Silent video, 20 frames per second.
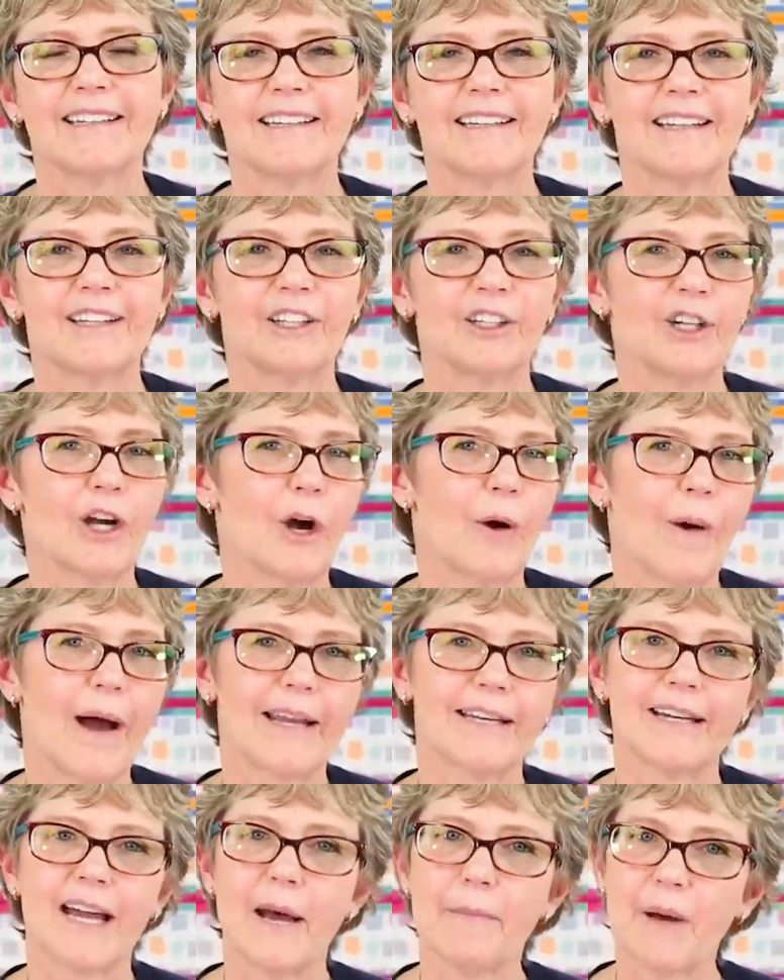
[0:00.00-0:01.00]
you know,
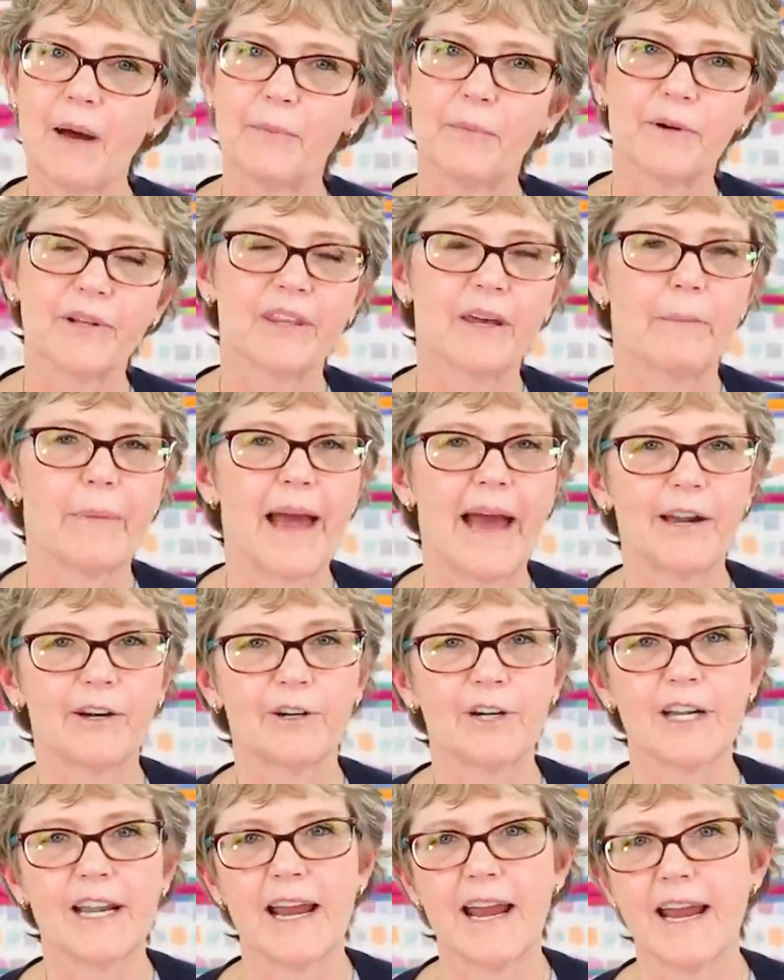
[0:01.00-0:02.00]
I'd come up with a
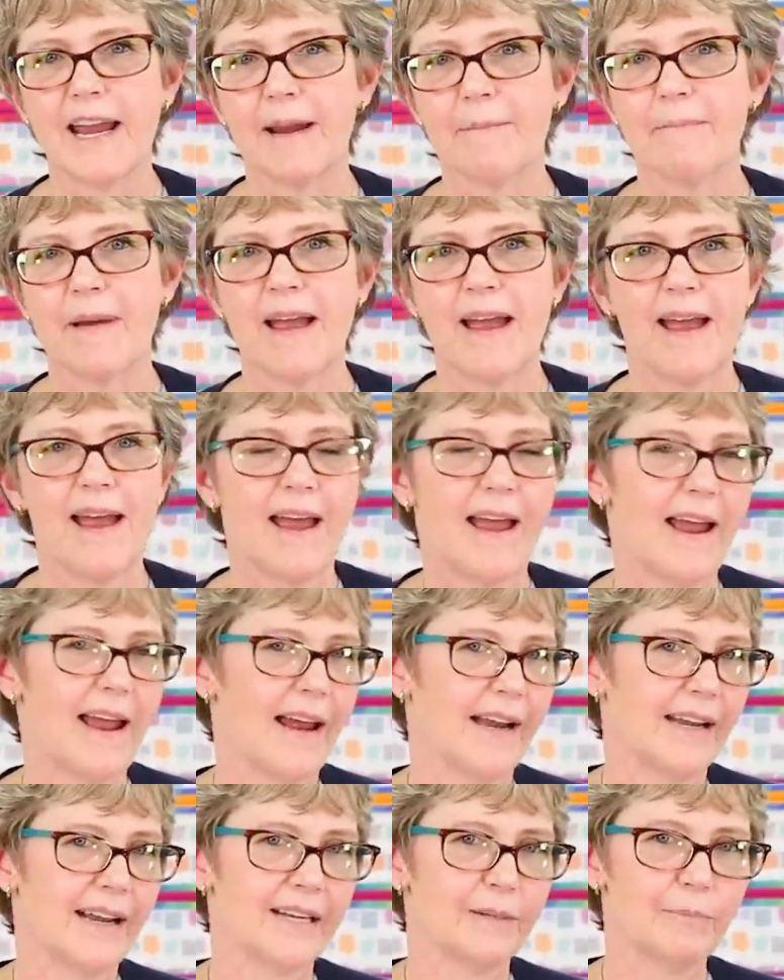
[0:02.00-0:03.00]
pattern name
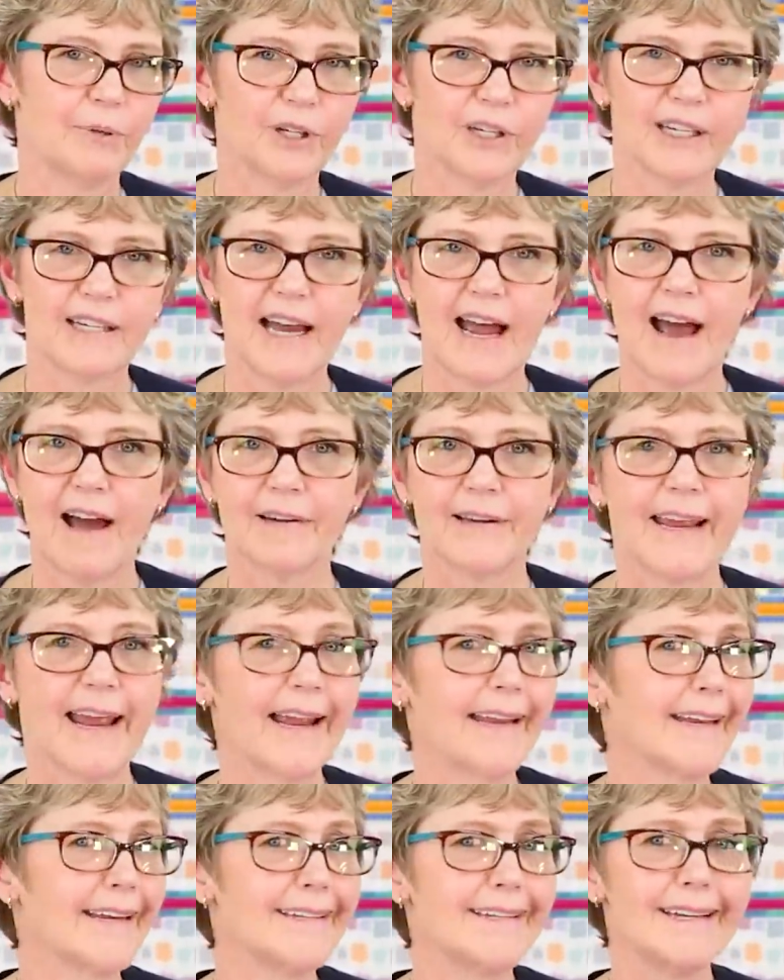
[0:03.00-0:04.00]
and I'd put it out,
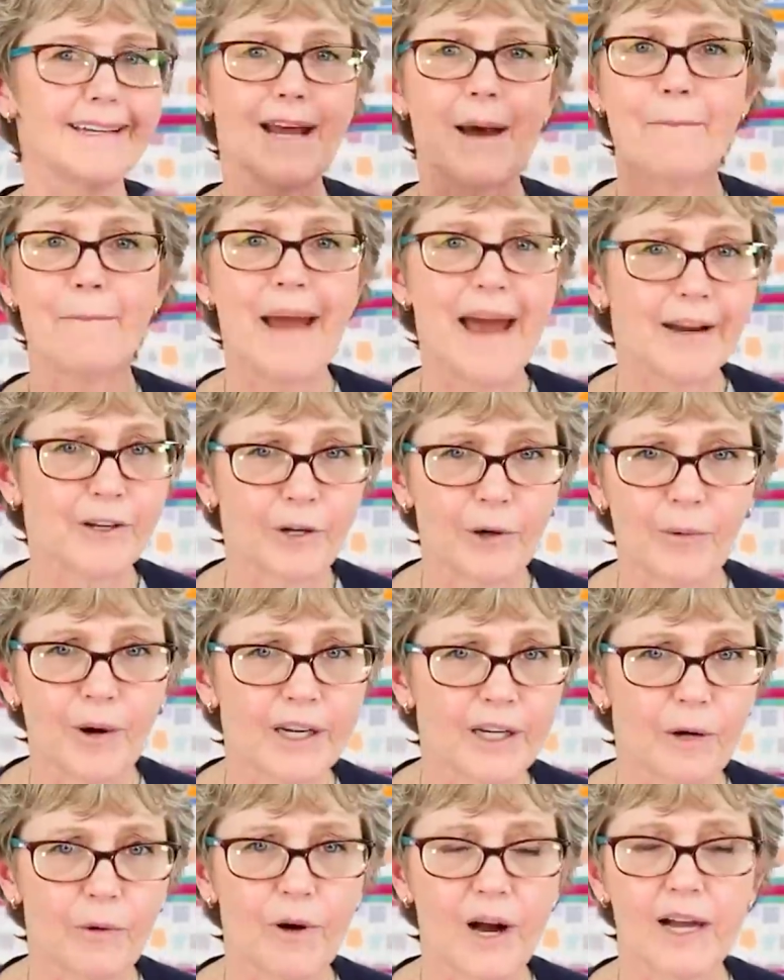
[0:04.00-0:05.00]
and it didn't matter
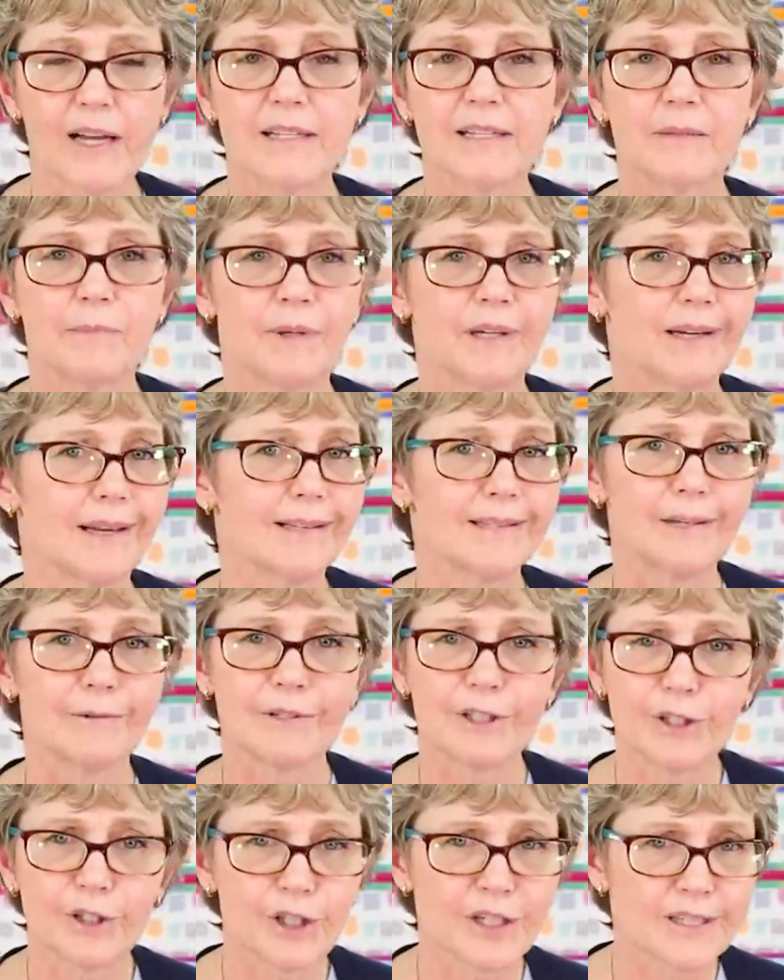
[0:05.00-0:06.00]
what it was, because it
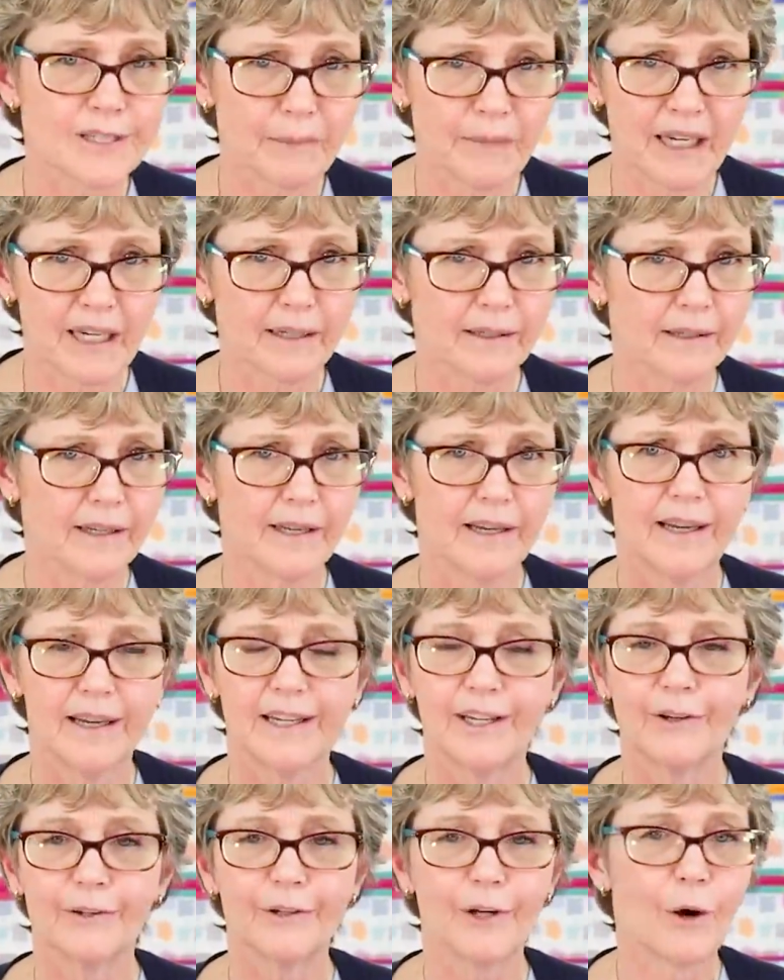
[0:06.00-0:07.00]
was just me.
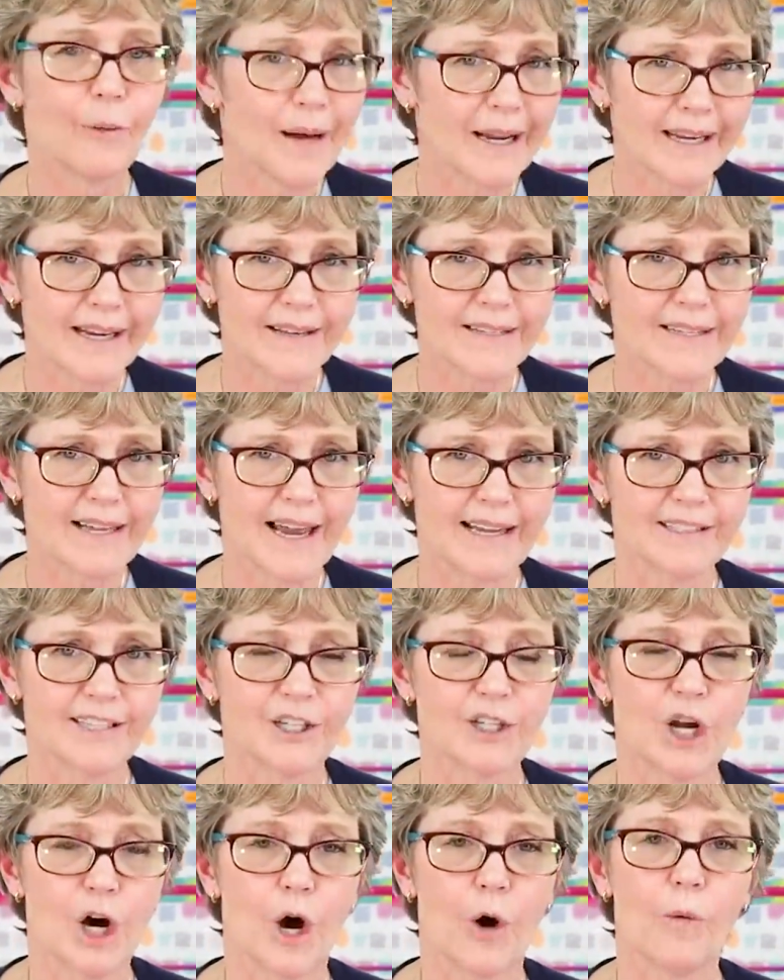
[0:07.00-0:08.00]
You know, nobody else had to
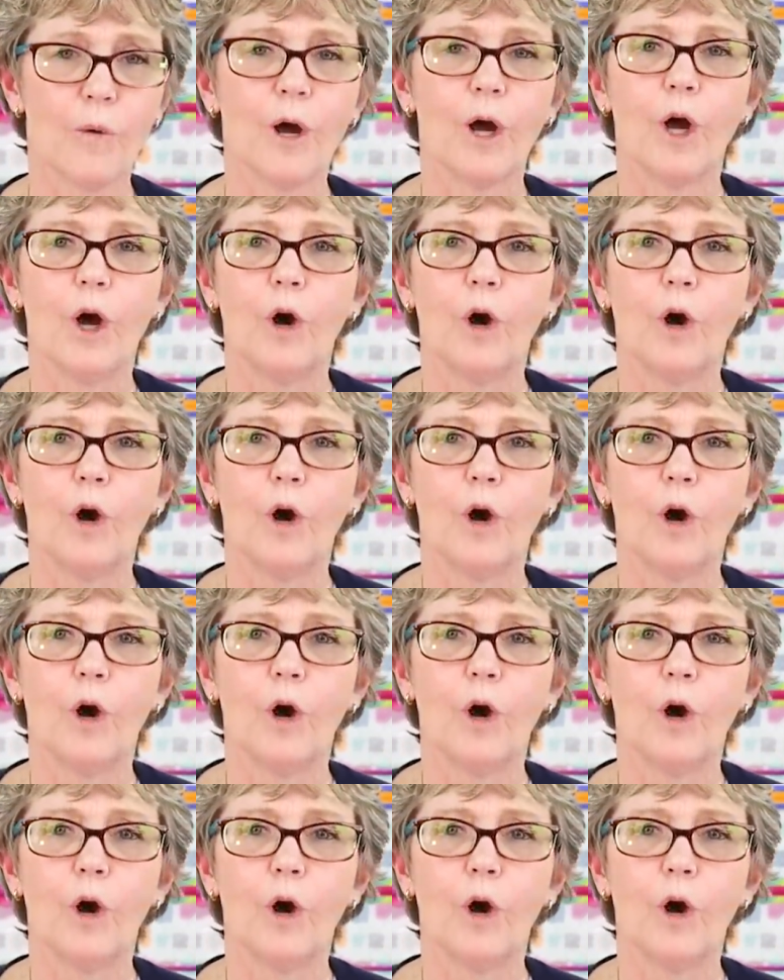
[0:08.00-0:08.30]
know.